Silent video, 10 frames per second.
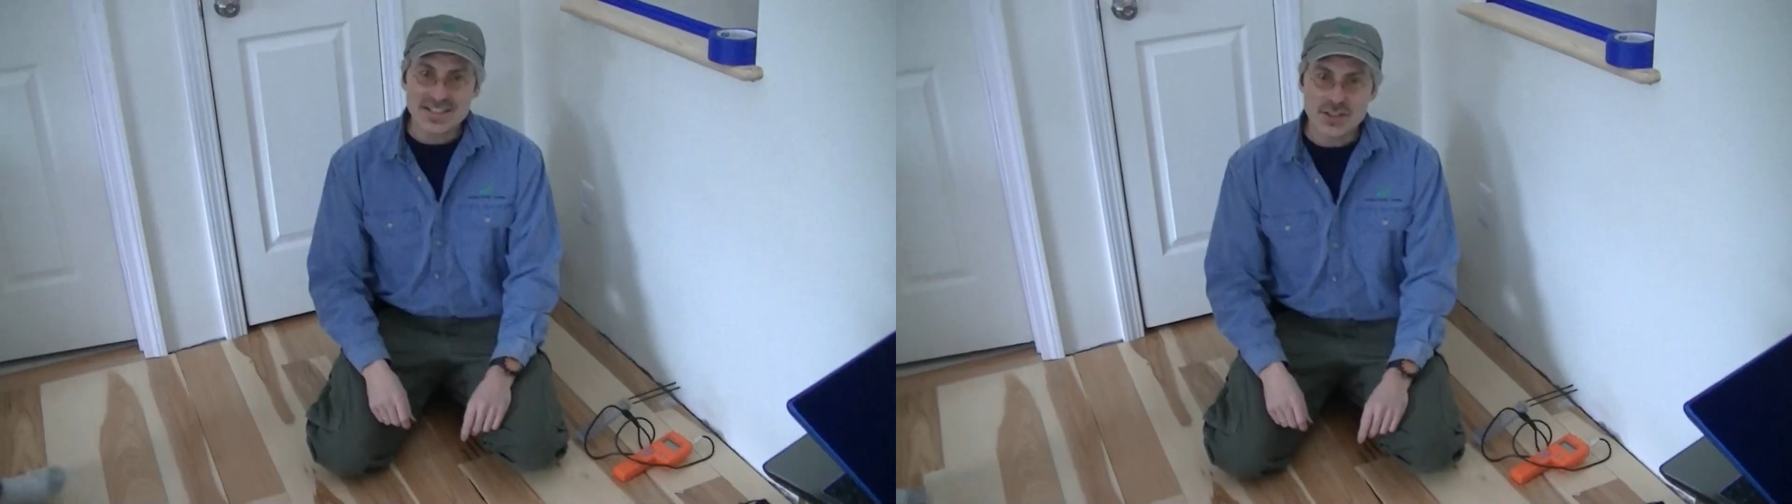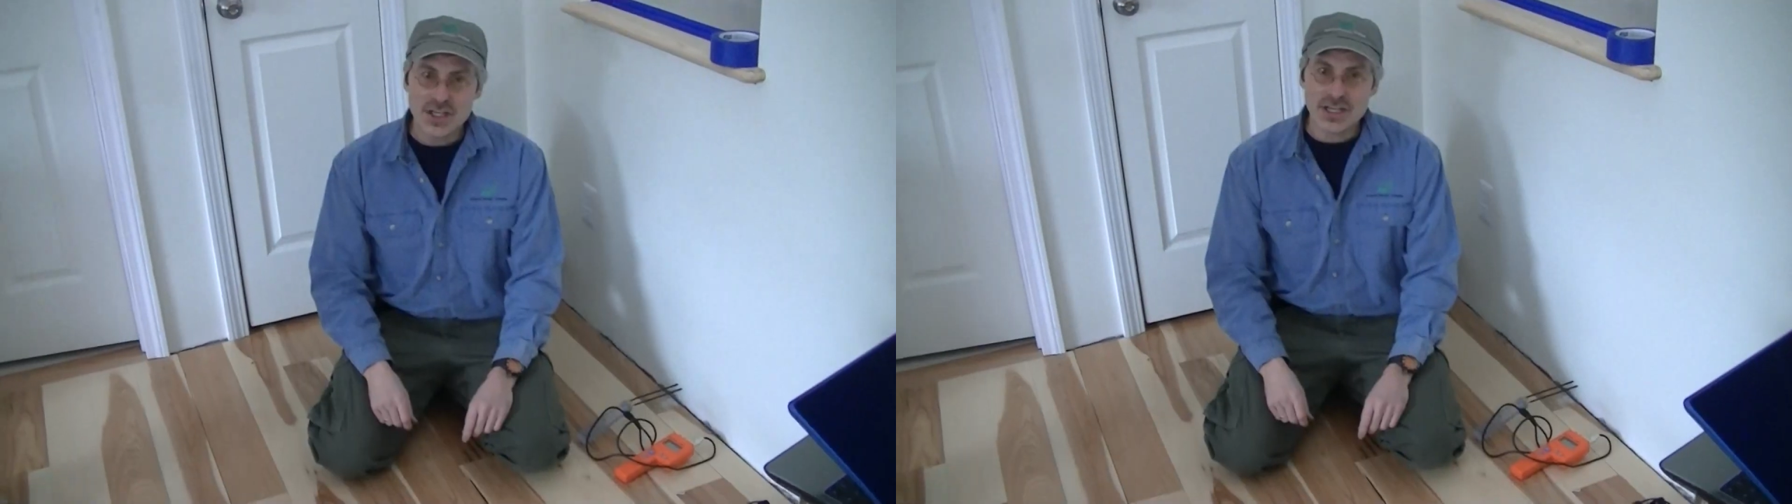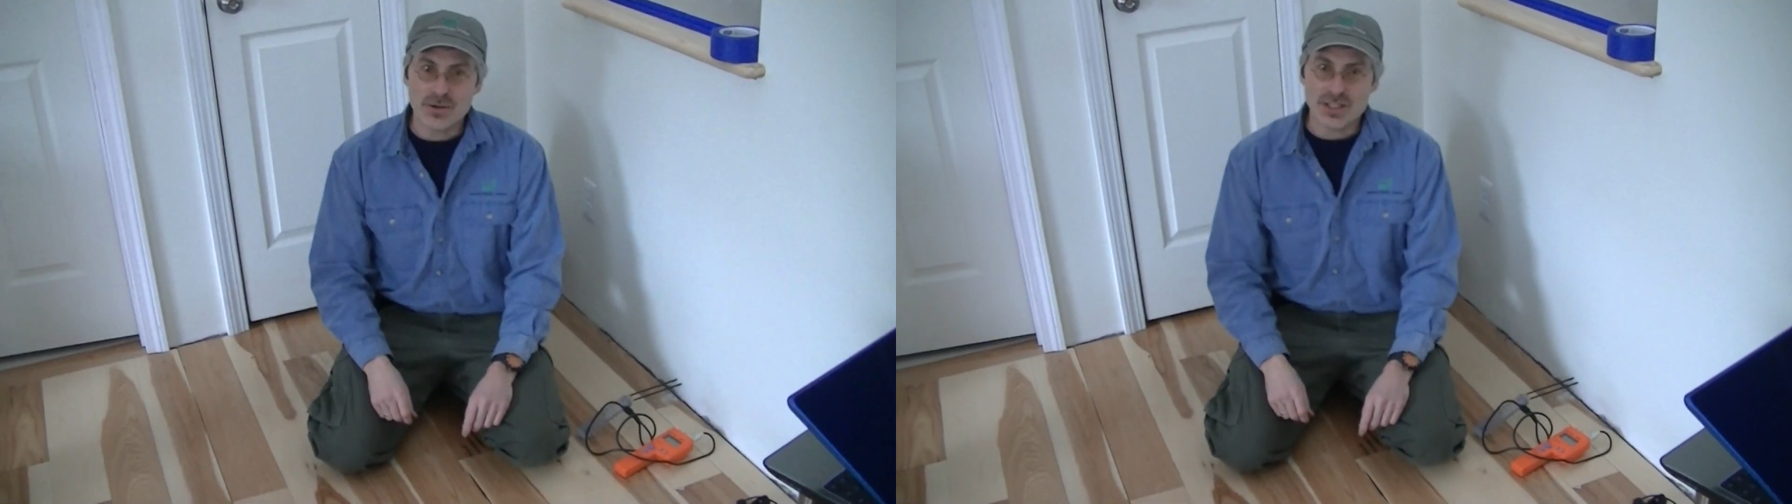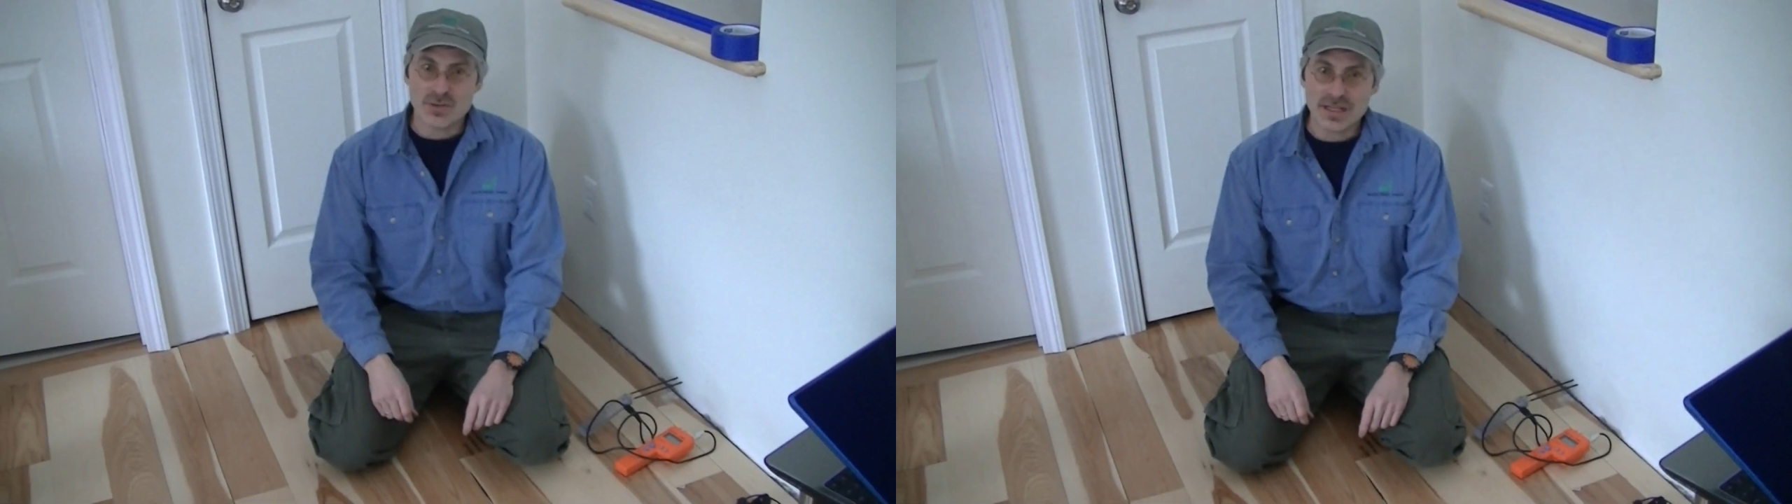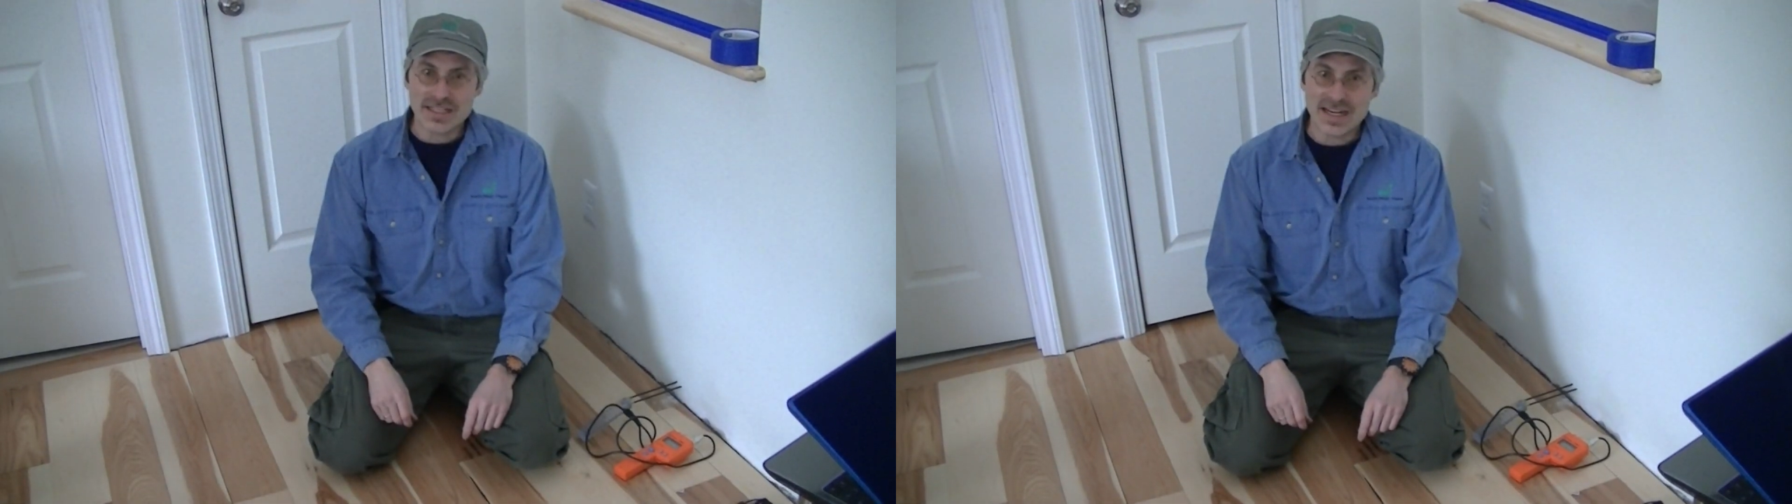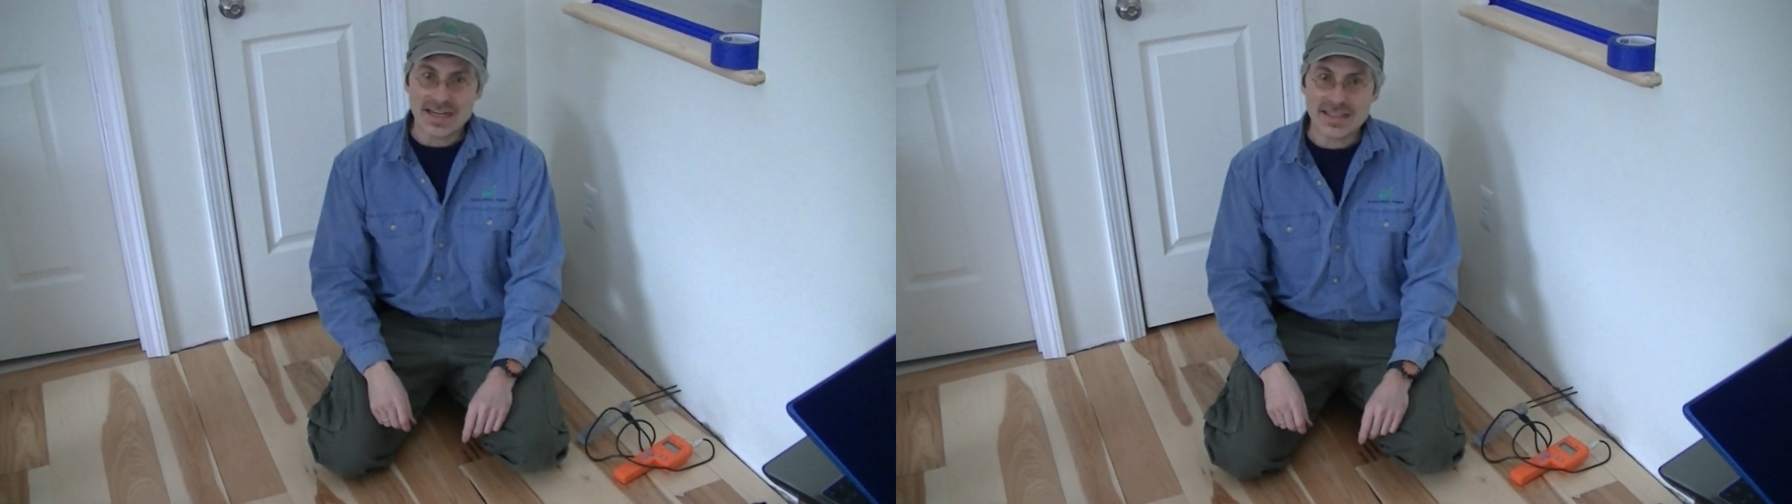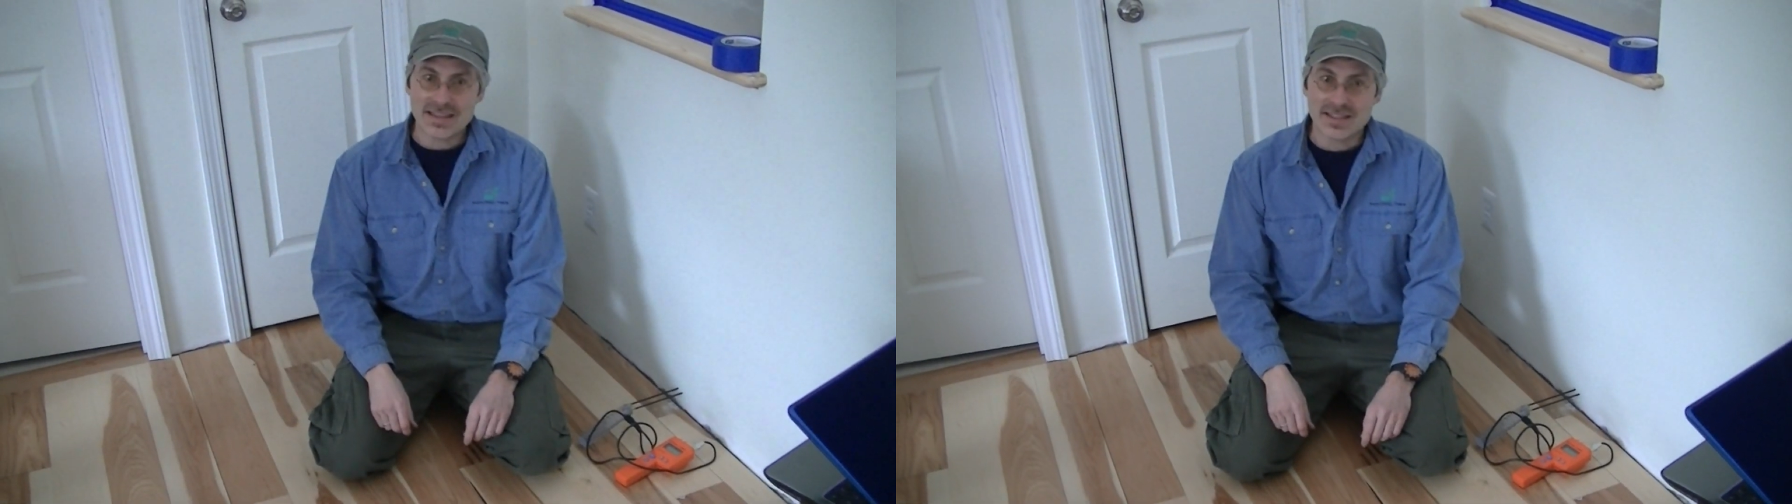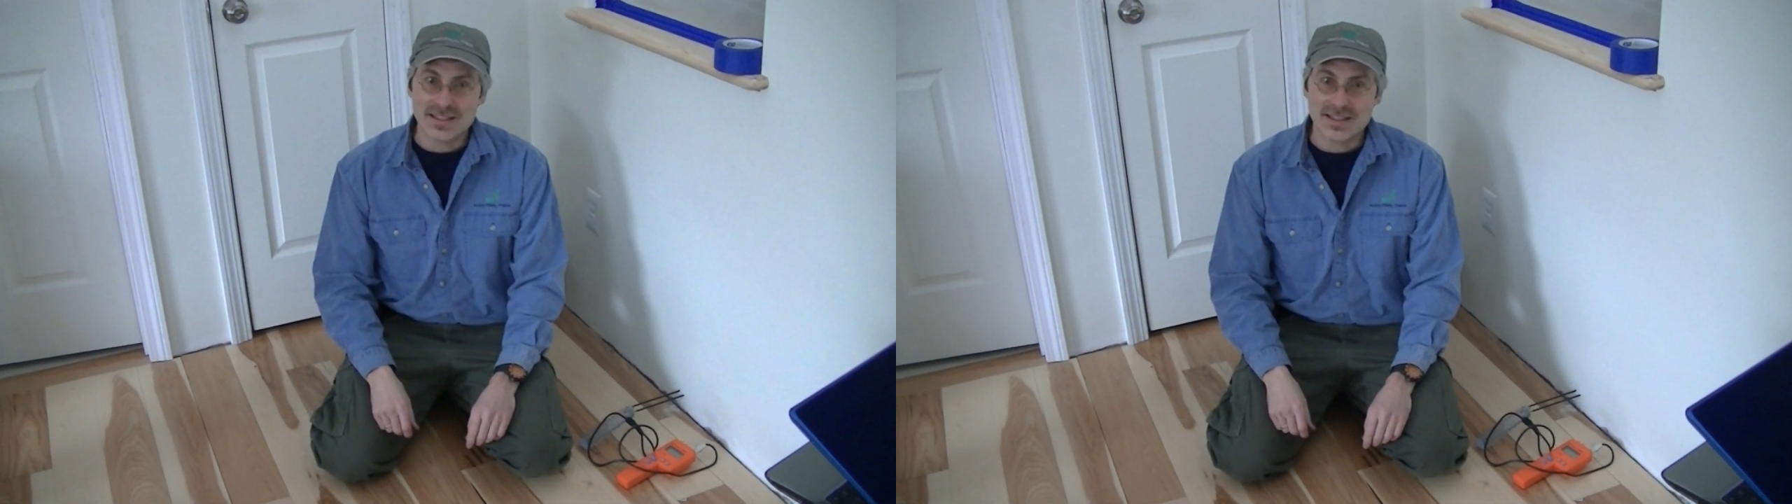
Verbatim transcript: January 29th,